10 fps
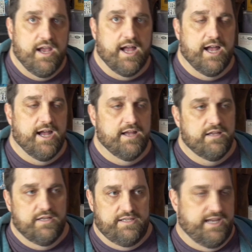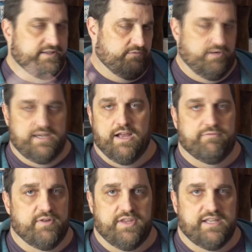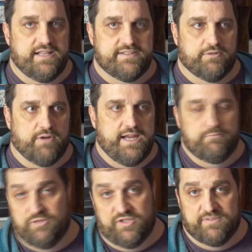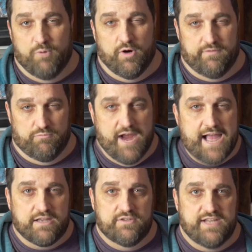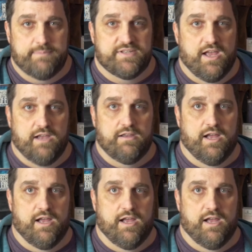Uh, kicks right off with Against the Grain, which is more of a rock type song.